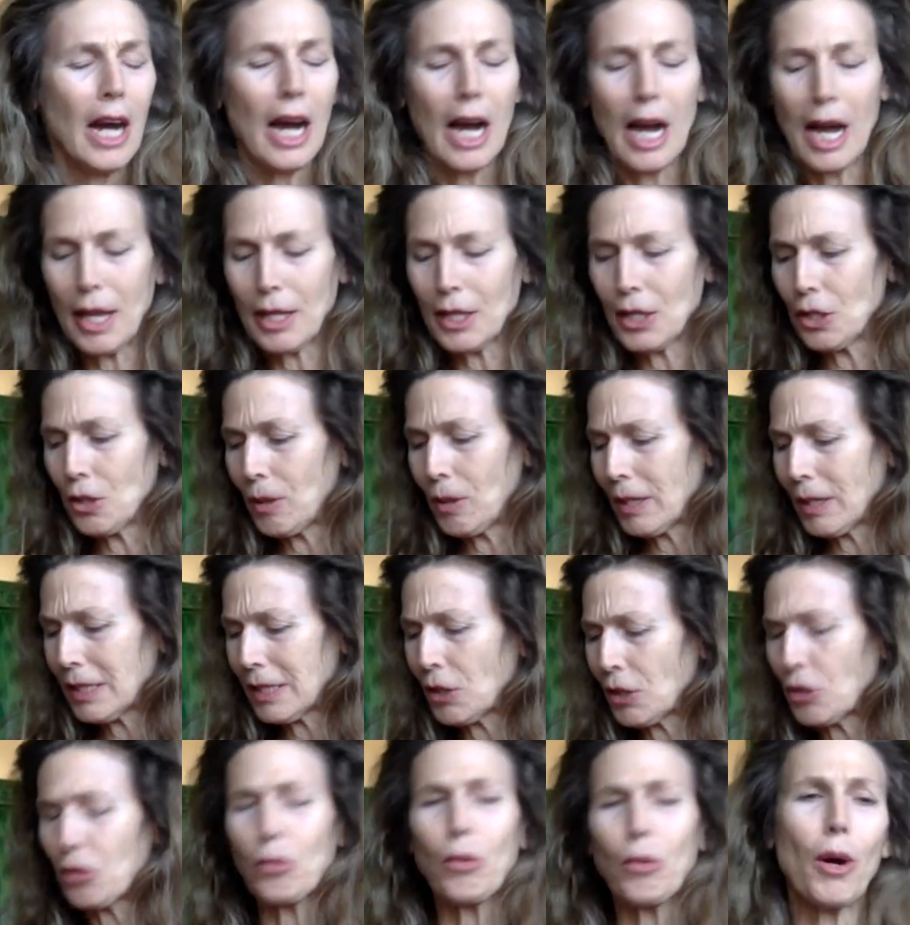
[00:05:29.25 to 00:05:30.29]
I
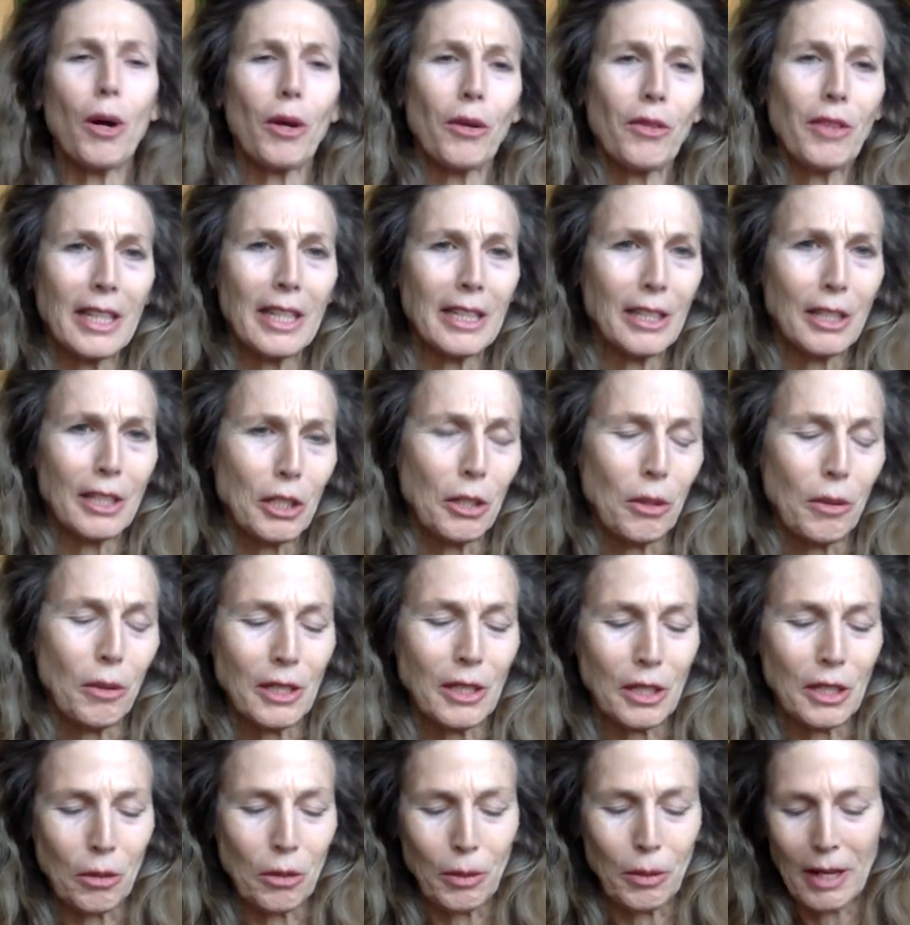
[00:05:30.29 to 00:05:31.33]
said the wrong thing to
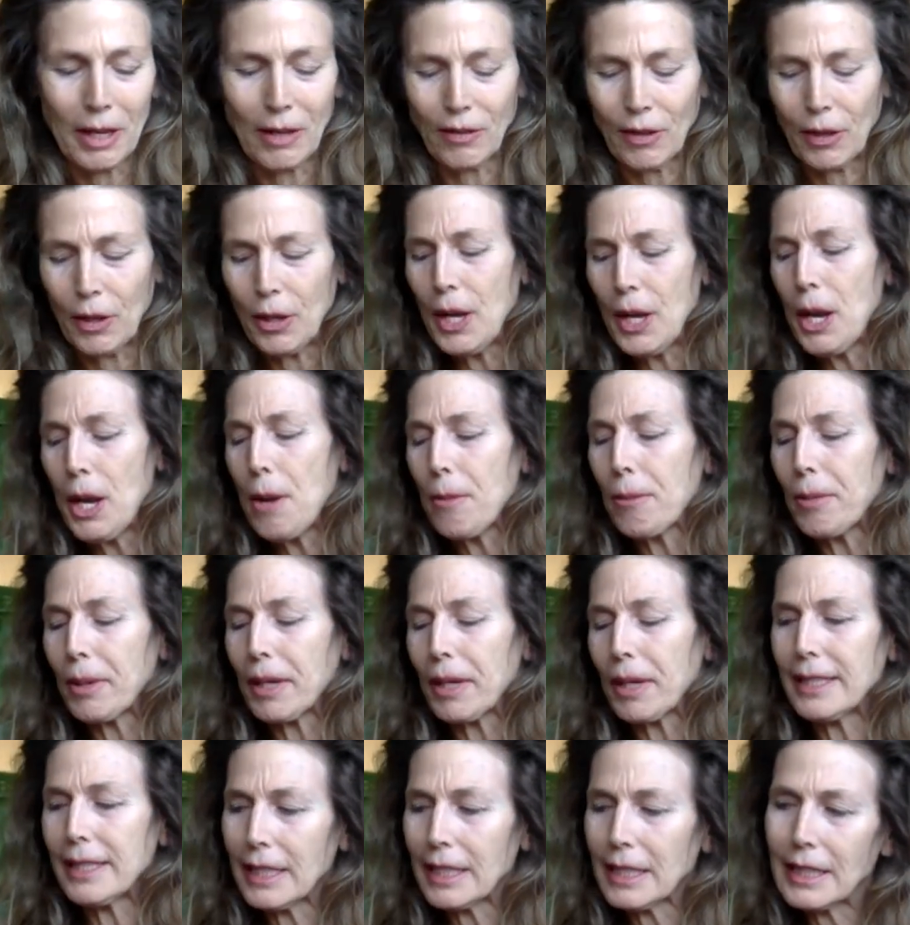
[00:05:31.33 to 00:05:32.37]
so-and-so, whatever. But
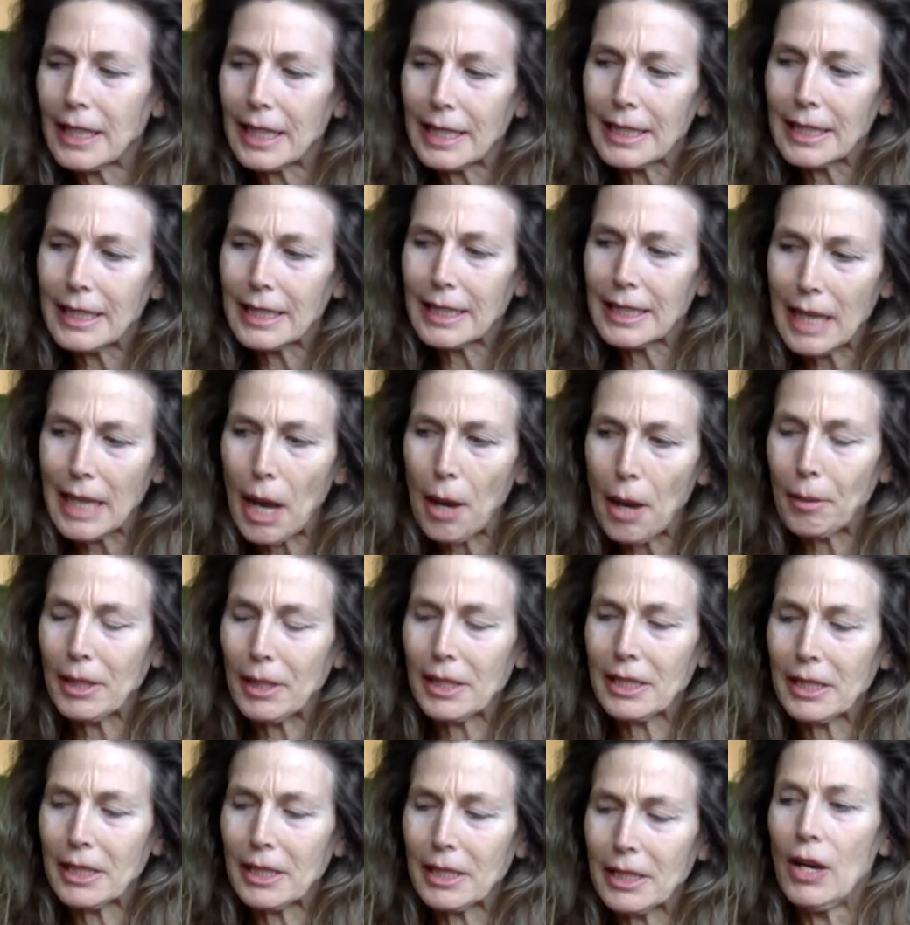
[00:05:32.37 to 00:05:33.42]
I didn't. I stopped
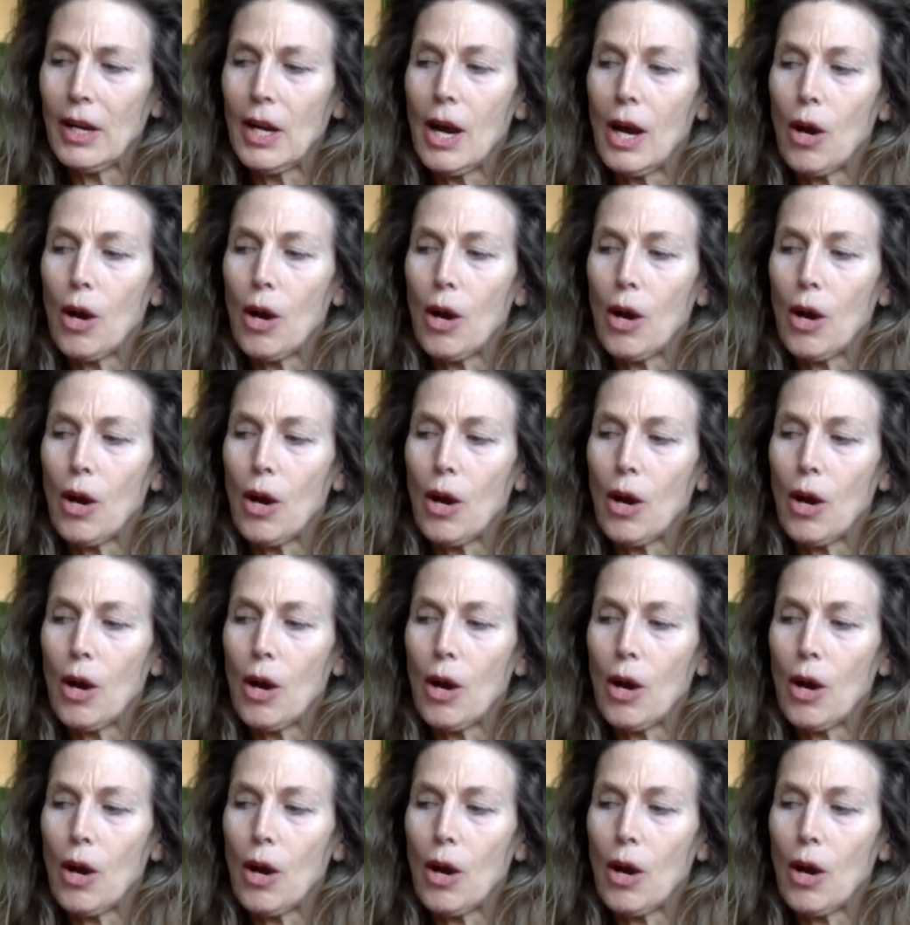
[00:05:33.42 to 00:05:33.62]
myself.